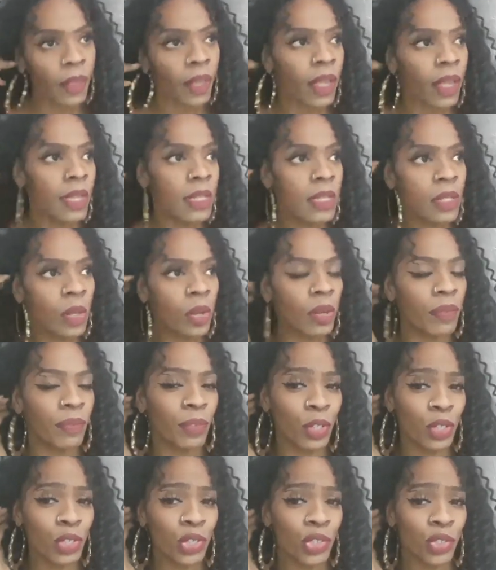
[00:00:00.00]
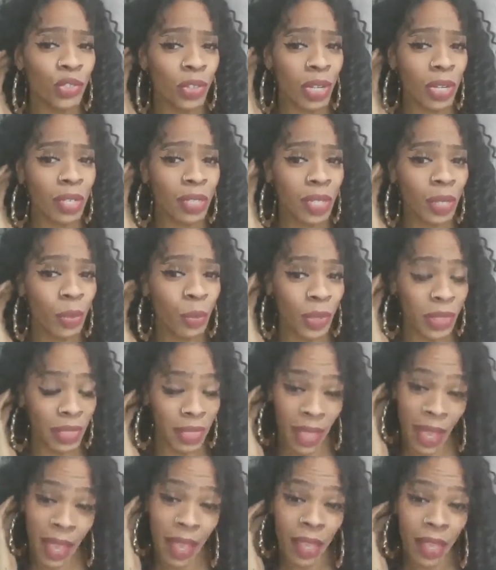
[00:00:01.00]
And so if you're struggling with
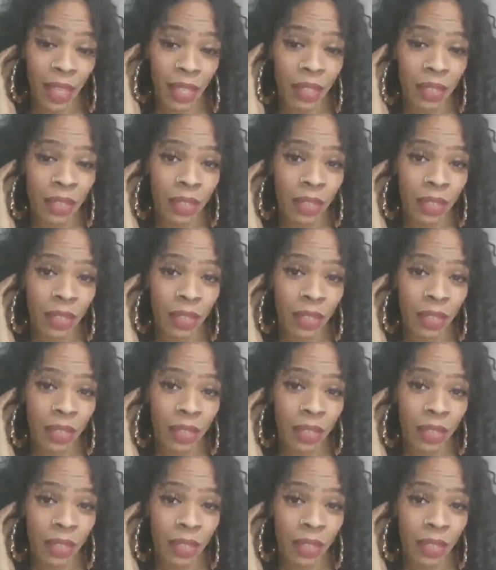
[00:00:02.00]
that,